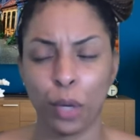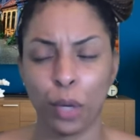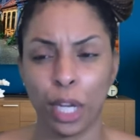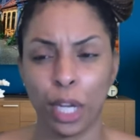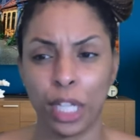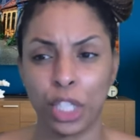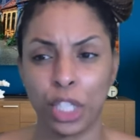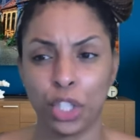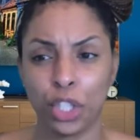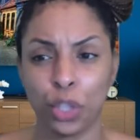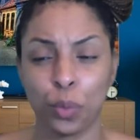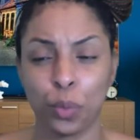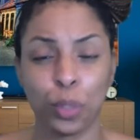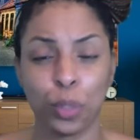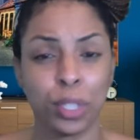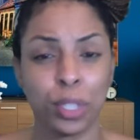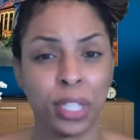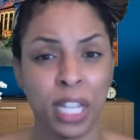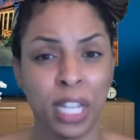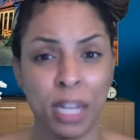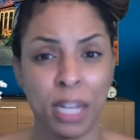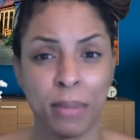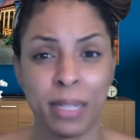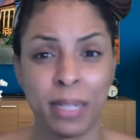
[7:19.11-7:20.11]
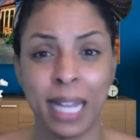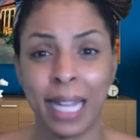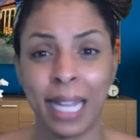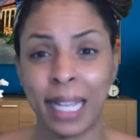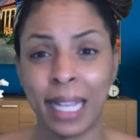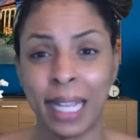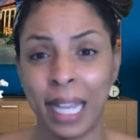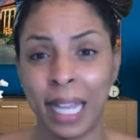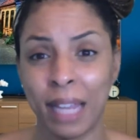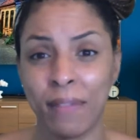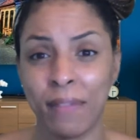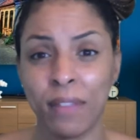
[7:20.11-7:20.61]
injured were teams that
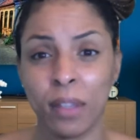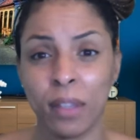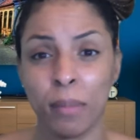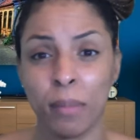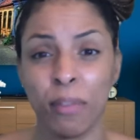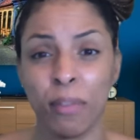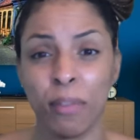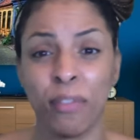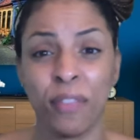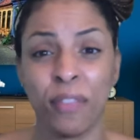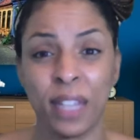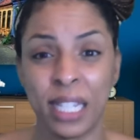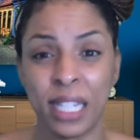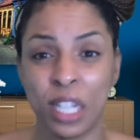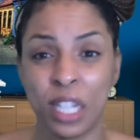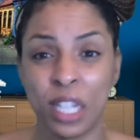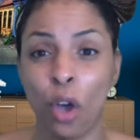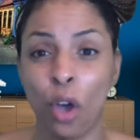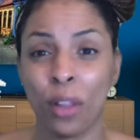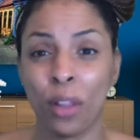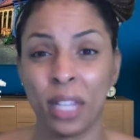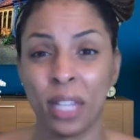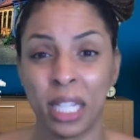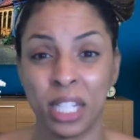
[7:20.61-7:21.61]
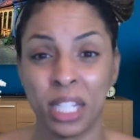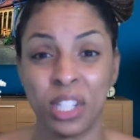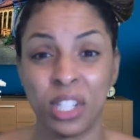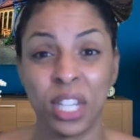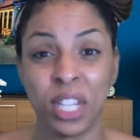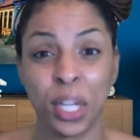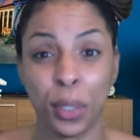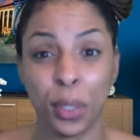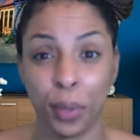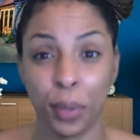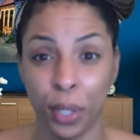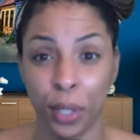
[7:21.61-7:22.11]
gave them fits on the
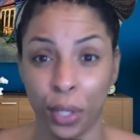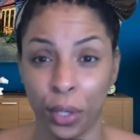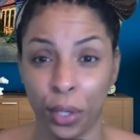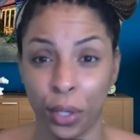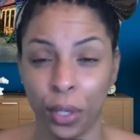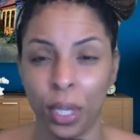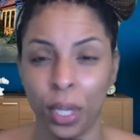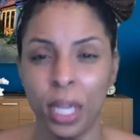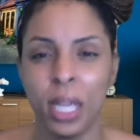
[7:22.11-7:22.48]
interior,